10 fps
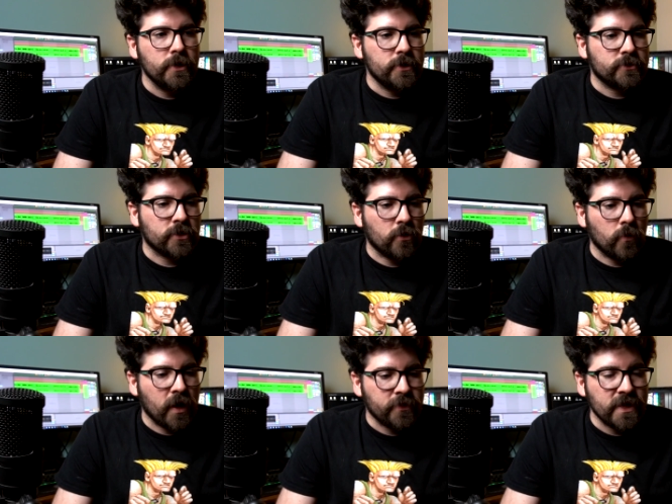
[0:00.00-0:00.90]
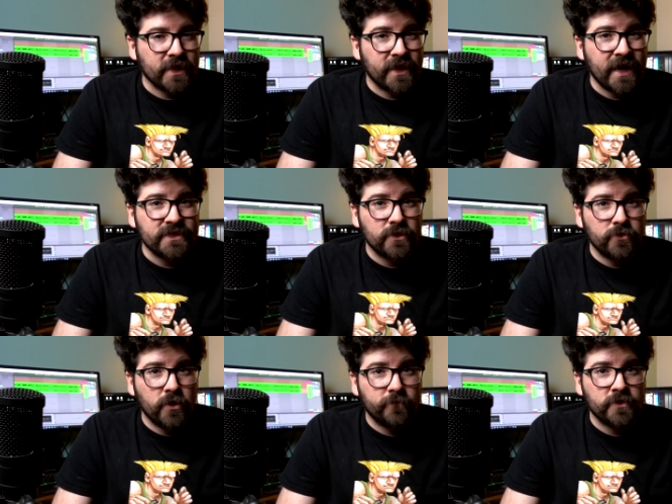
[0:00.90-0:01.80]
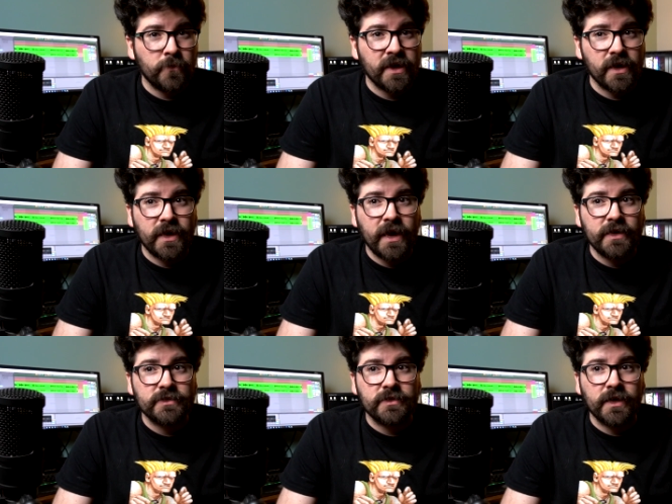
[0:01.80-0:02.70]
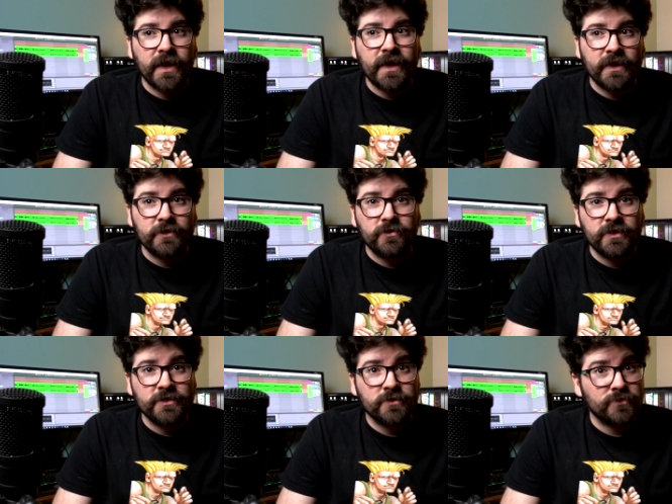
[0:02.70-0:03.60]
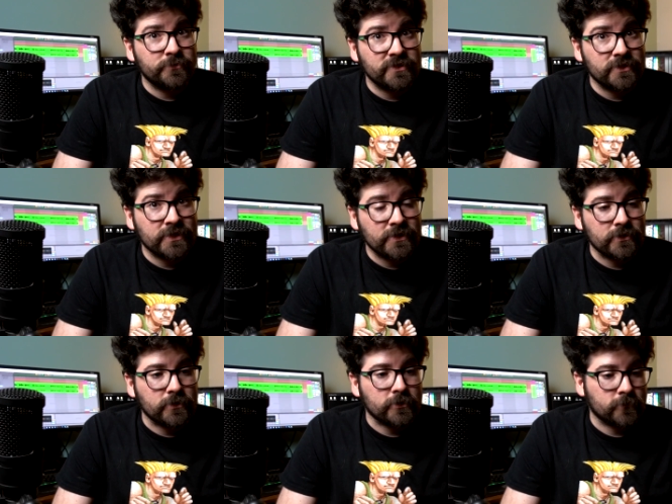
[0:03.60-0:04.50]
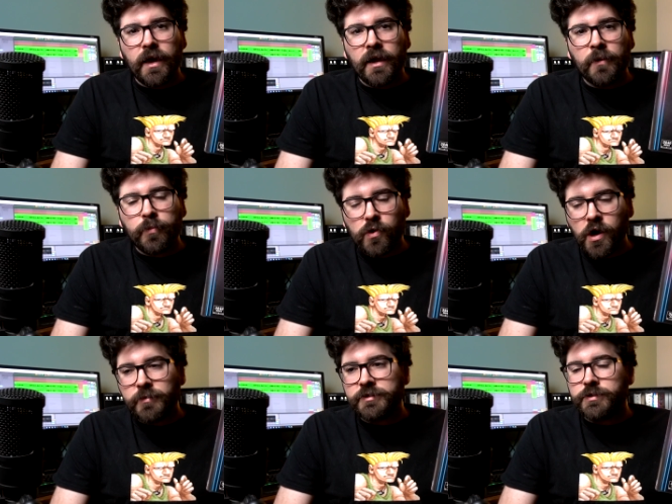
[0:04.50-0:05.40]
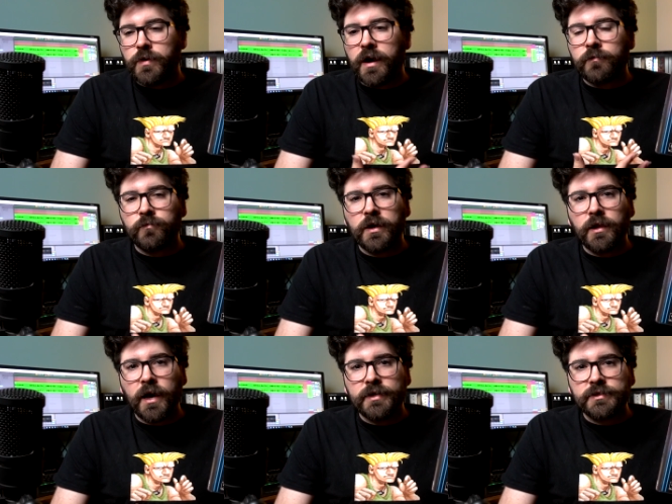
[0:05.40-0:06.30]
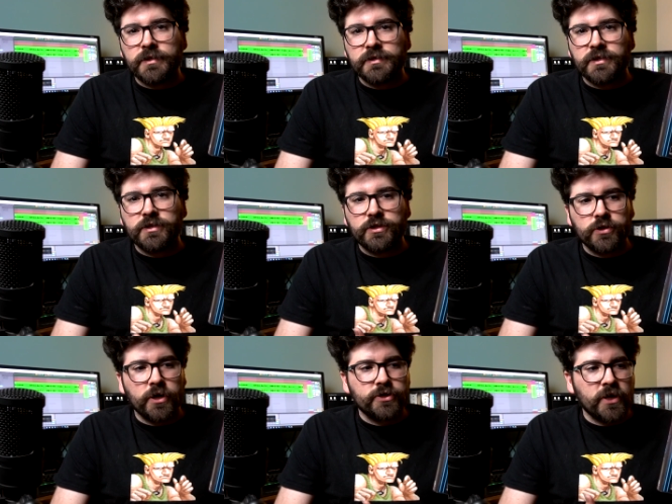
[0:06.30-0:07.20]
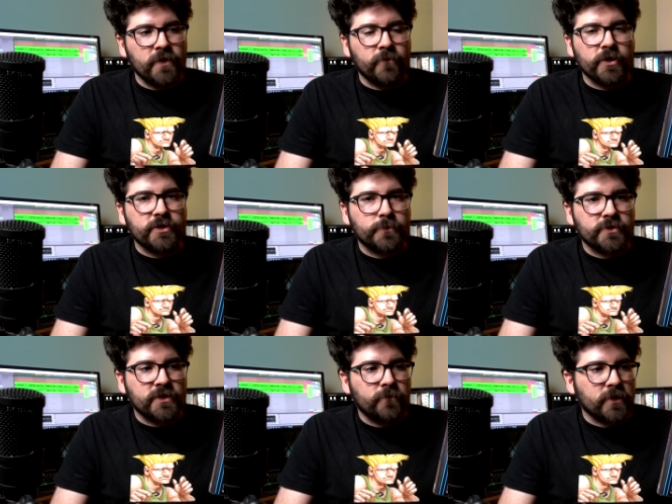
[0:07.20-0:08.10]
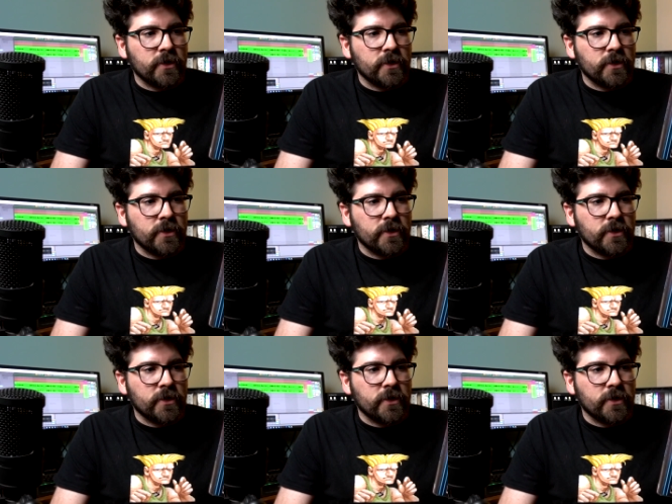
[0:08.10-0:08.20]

So I think that's enough to make a case that, hey, you guys should probably look into this. And I promise you, I realize that this is such a very specific